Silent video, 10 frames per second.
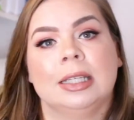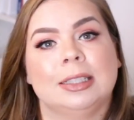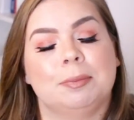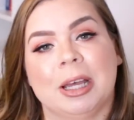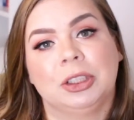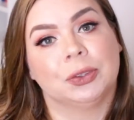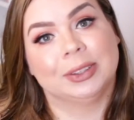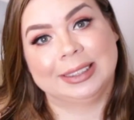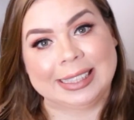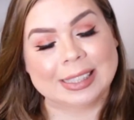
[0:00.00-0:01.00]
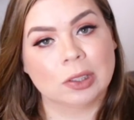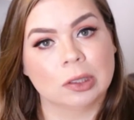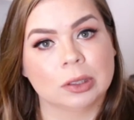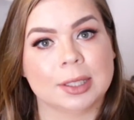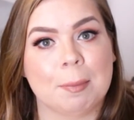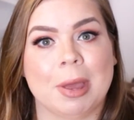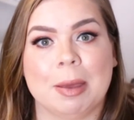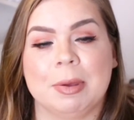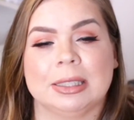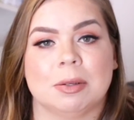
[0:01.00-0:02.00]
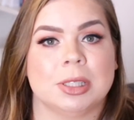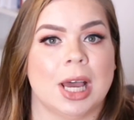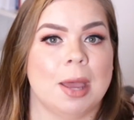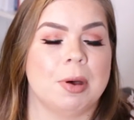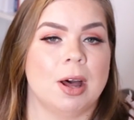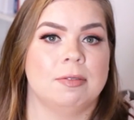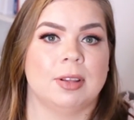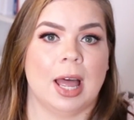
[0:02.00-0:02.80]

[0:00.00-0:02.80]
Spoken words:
special deals, maybe some type of